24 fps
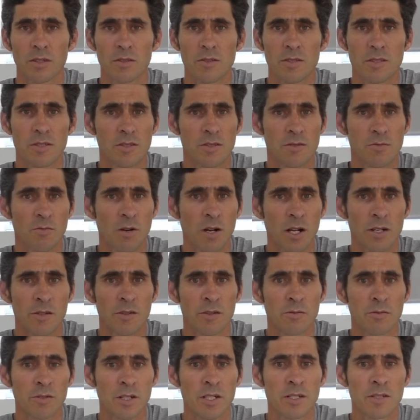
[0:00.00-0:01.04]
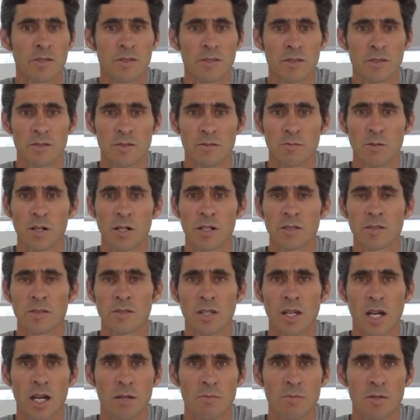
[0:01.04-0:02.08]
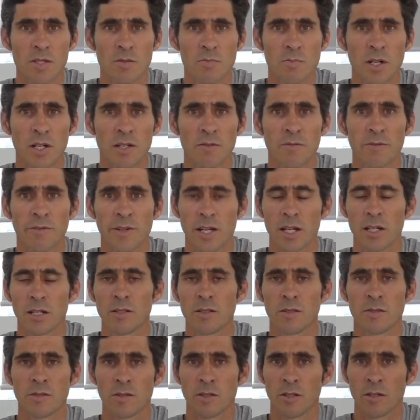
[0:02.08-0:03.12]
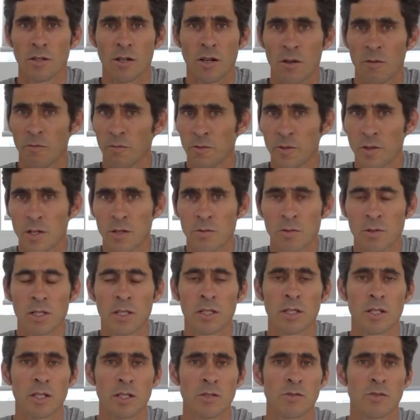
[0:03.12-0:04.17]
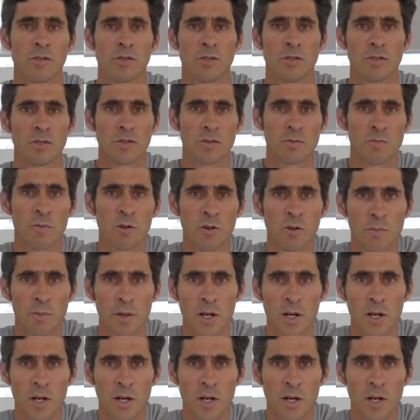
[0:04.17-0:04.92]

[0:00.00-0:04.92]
This is one of the reasons Winescape has been founded. So hopefully we can introduce more